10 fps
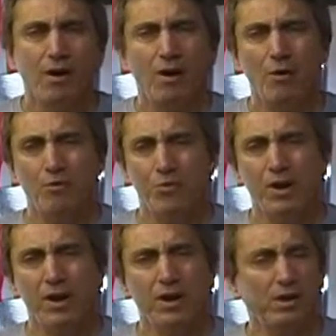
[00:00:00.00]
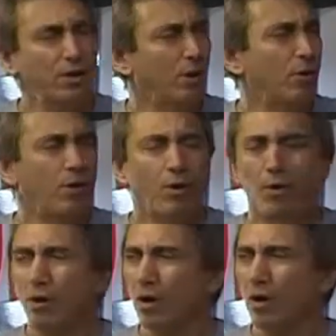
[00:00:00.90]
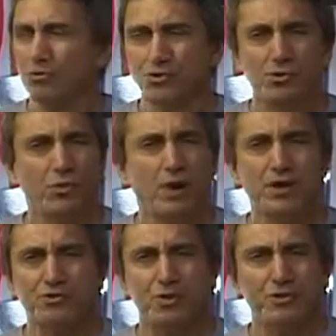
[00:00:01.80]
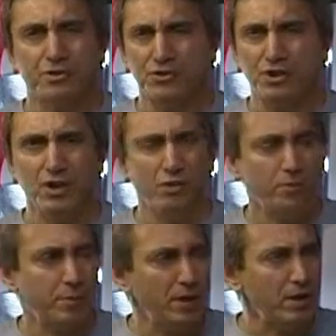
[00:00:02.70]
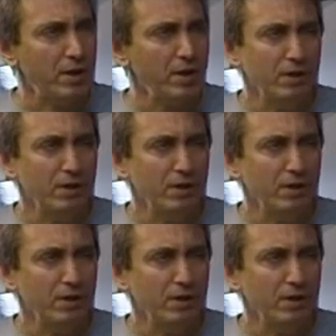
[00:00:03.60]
Oh, really? Oh, oh, oh, sure. I trust the GOP.